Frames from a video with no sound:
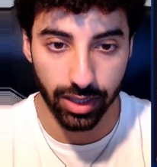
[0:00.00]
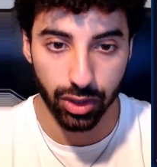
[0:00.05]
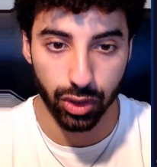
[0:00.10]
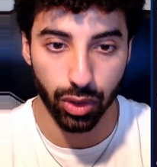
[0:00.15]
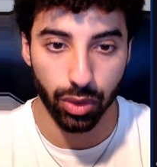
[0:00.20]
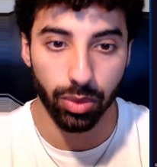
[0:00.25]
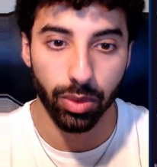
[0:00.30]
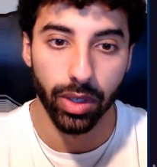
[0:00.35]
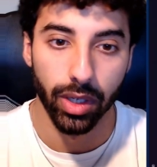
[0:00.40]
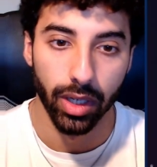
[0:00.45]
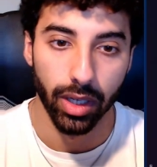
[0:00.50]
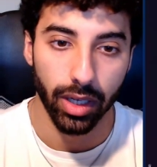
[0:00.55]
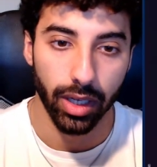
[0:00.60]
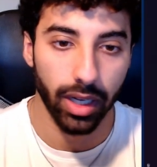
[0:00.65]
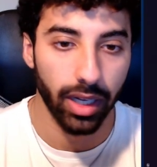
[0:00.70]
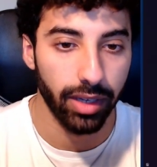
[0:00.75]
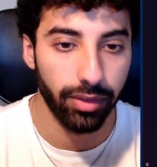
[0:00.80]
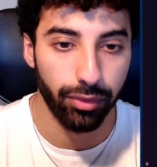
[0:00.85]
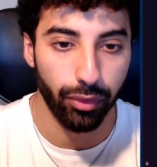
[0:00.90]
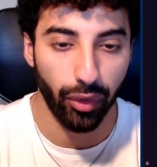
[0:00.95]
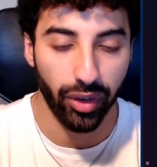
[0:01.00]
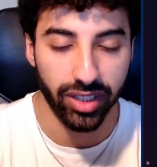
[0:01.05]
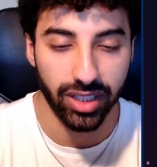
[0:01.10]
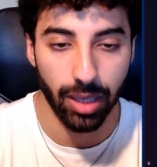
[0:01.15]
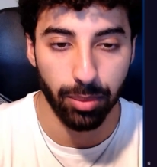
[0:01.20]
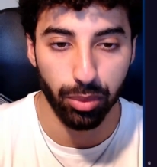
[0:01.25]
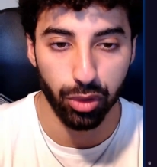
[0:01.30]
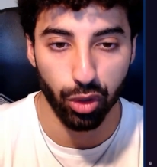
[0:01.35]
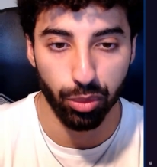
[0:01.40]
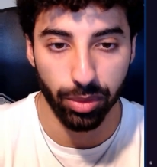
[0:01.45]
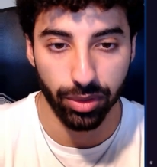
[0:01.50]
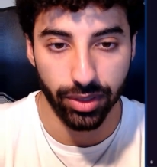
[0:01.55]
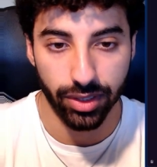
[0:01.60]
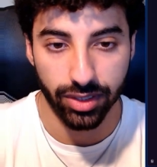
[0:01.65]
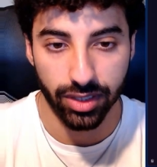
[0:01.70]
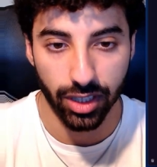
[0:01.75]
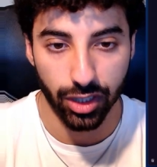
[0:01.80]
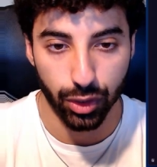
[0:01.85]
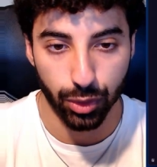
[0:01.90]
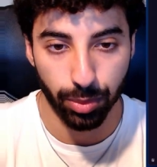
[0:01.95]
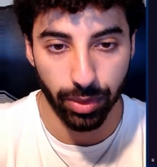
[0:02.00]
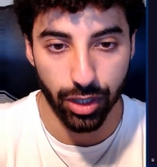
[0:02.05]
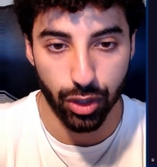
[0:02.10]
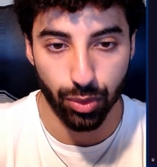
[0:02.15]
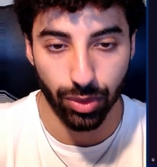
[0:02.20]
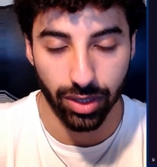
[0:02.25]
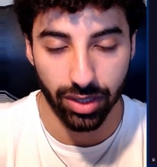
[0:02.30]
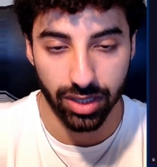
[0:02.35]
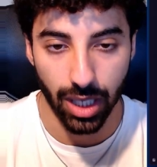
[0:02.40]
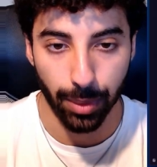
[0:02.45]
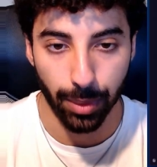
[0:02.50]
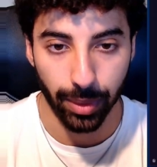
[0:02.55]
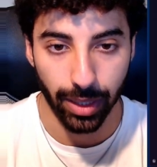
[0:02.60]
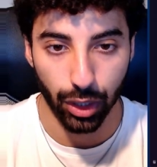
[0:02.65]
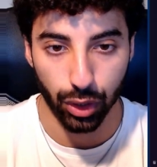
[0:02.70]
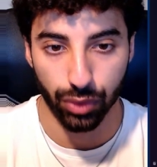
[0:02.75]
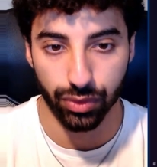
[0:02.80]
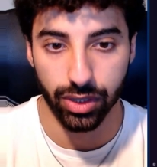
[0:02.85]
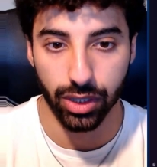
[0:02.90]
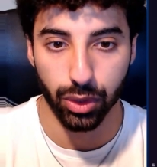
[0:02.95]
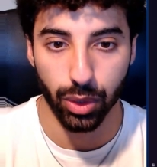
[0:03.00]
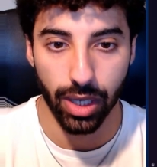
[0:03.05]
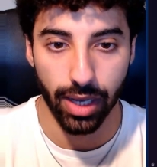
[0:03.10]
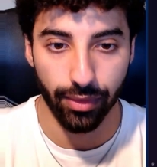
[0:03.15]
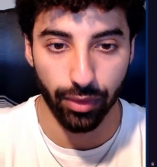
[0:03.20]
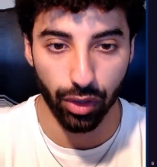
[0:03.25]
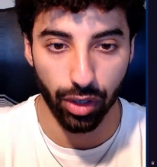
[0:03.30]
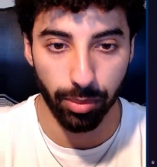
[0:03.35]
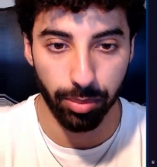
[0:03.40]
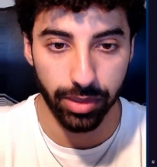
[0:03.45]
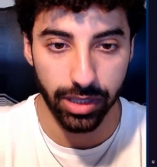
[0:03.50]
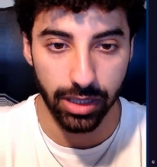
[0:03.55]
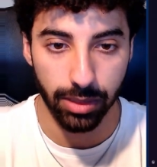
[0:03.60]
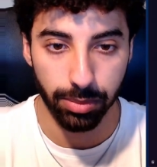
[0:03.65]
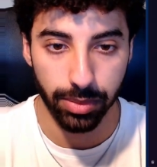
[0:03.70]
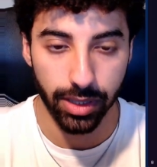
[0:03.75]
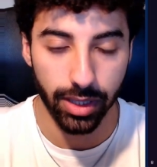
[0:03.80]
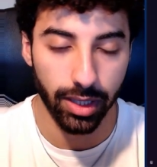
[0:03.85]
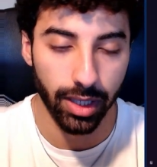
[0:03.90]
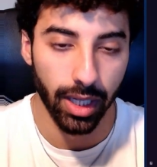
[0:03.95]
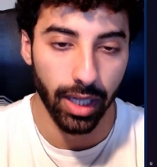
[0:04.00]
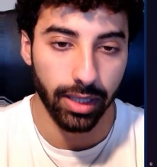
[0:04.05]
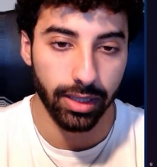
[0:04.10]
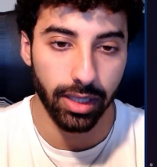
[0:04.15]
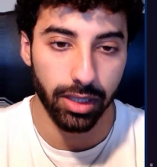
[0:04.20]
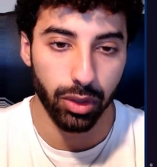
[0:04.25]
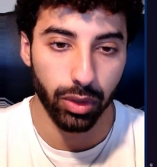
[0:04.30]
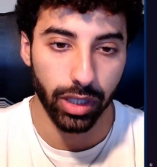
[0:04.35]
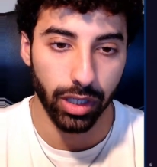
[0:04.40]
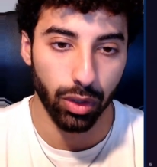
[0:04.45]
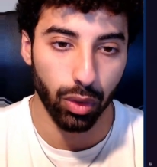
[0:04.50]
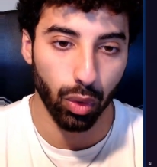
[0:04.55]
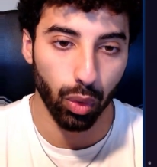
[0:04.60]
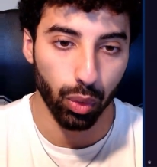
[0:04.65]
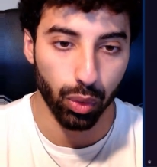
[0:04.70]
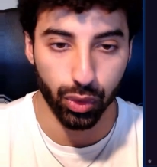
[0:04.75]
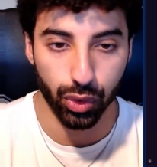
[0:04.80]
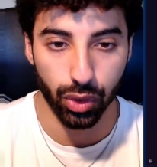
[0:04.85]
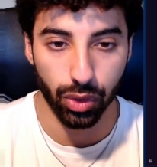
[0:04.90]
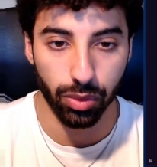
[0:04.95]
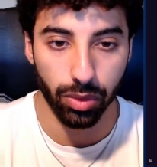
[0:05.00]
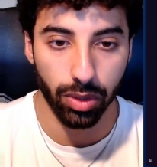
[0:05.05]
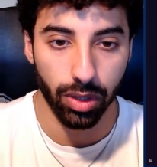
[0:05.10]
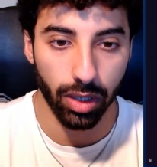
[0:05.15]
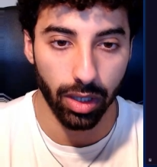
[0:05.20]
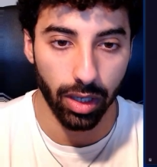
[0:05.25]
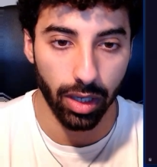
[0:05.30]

So if, for example, you build the sales page with the same cutoffs that you have on the PDP, then you can also